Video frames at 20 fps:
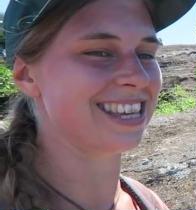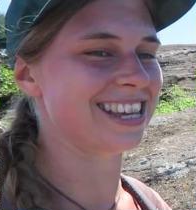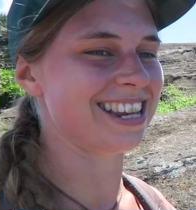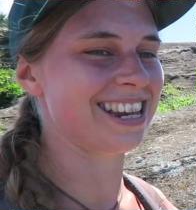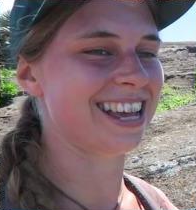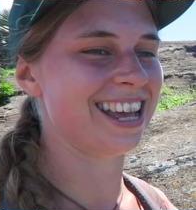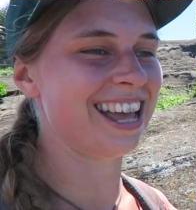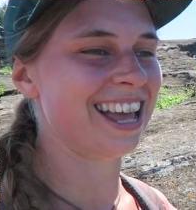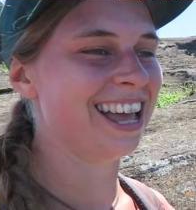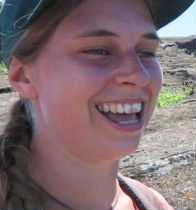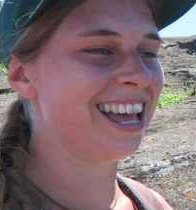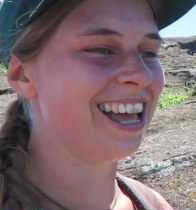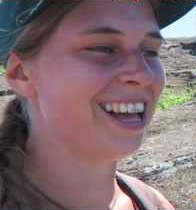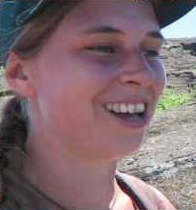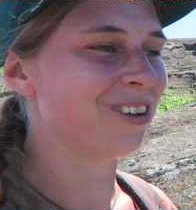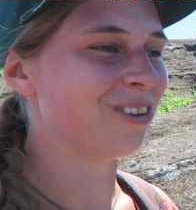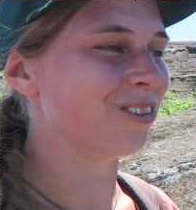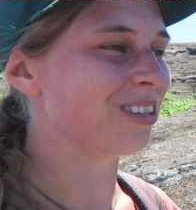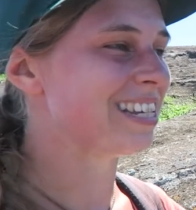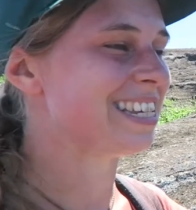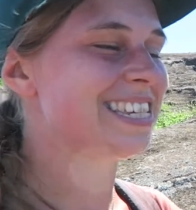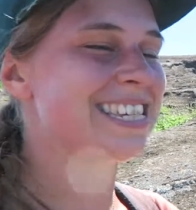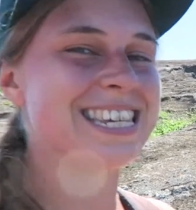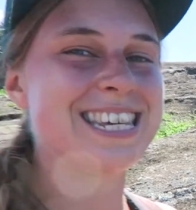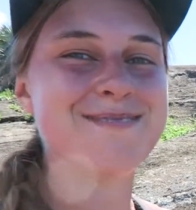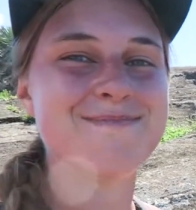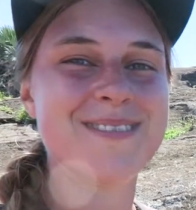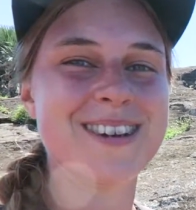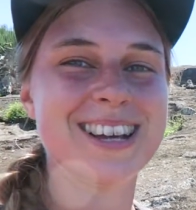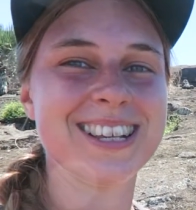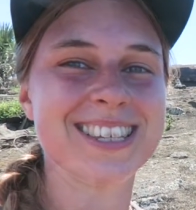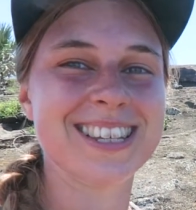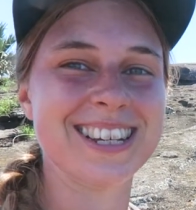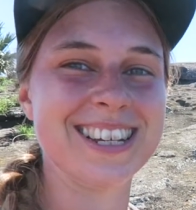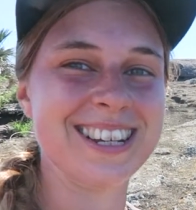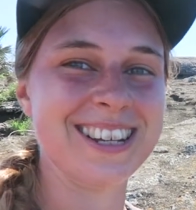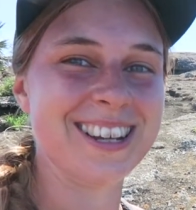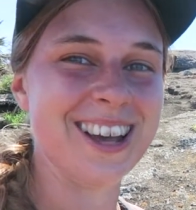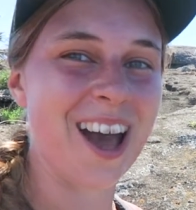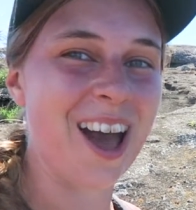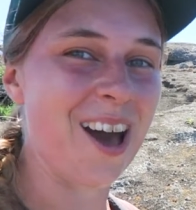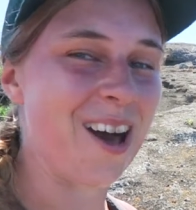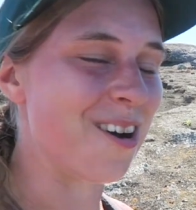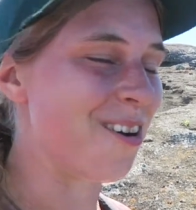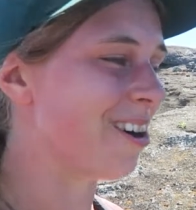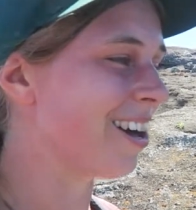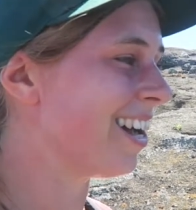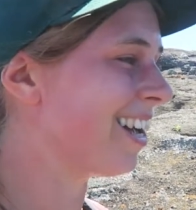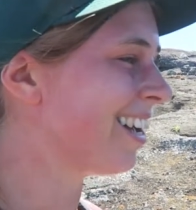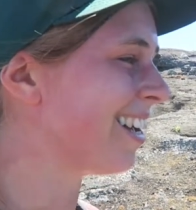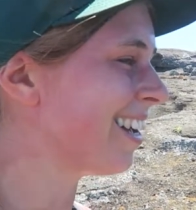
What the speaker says: that all these seabirds can go.